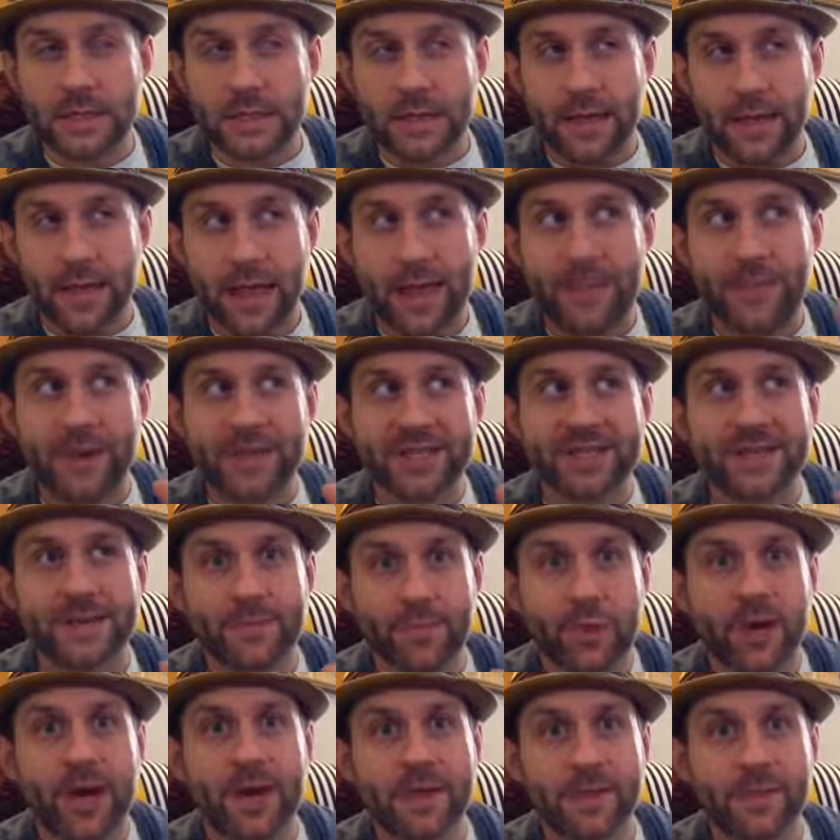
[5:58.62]
am I
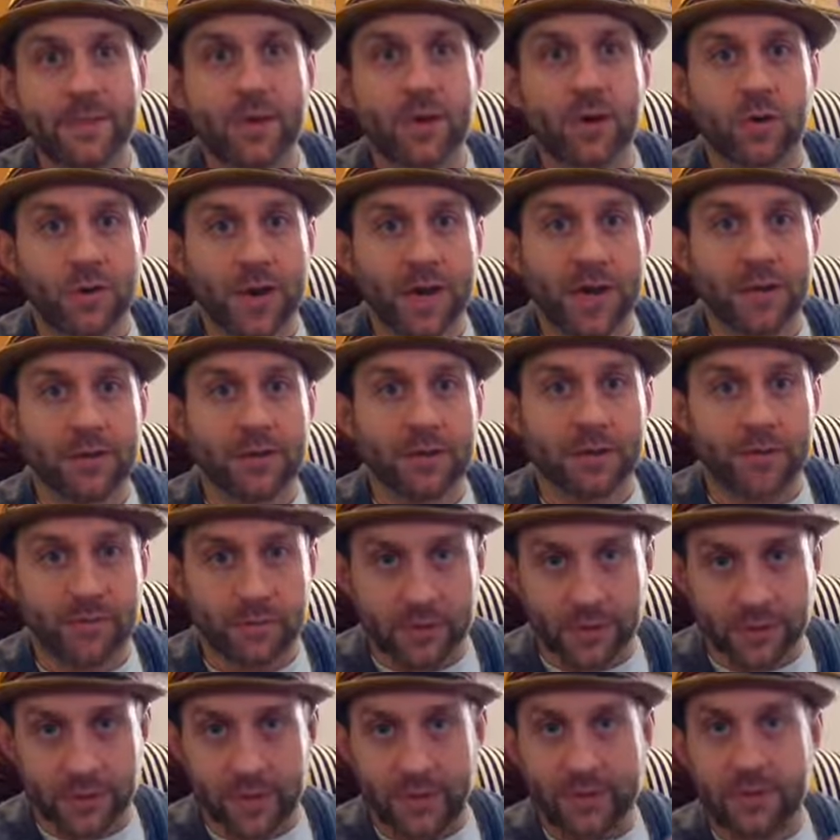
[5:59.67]
separating them correctly
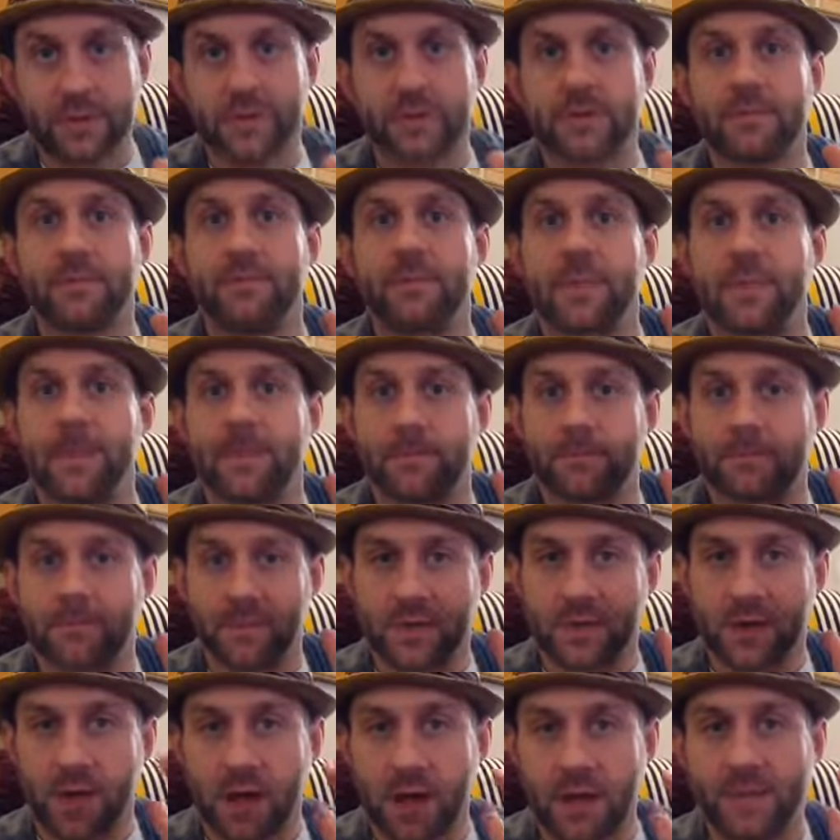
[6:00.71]
with
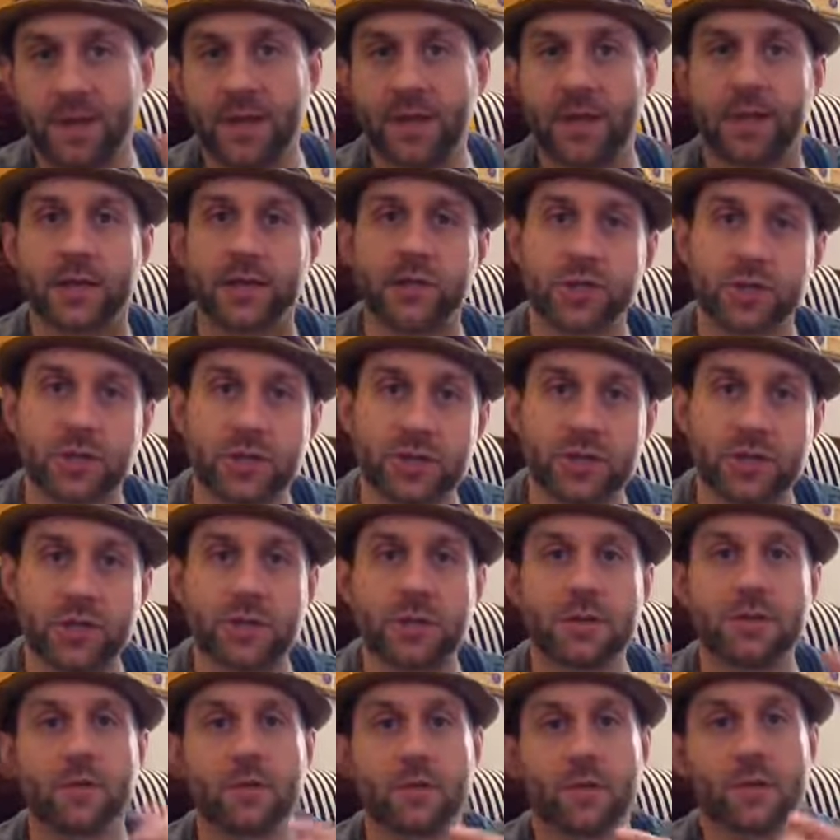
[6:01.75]
a comma and a
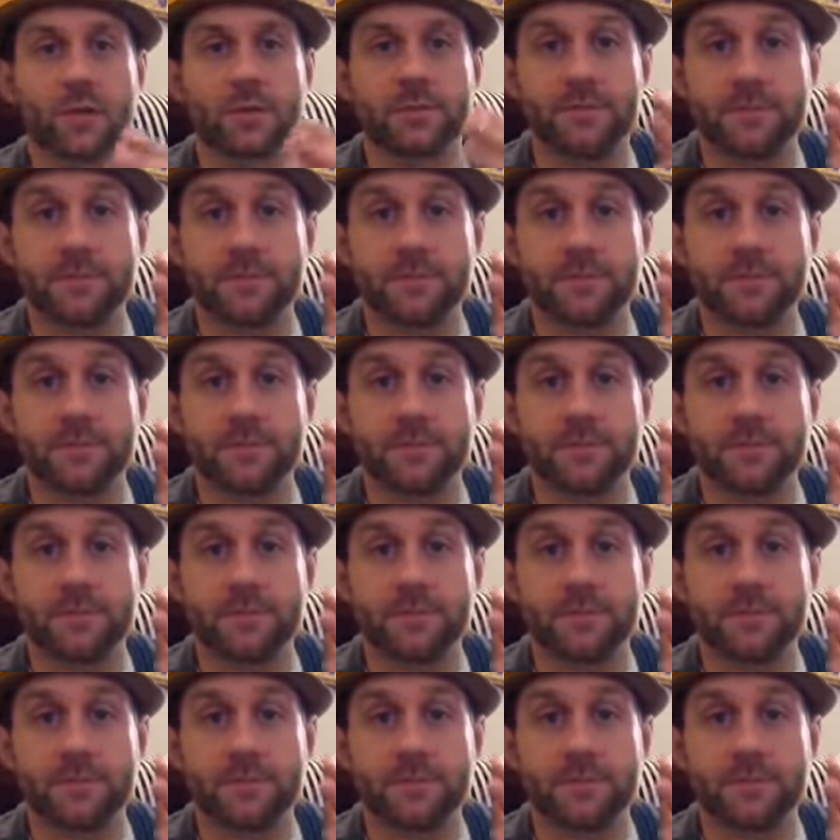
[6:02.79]
conjunction, or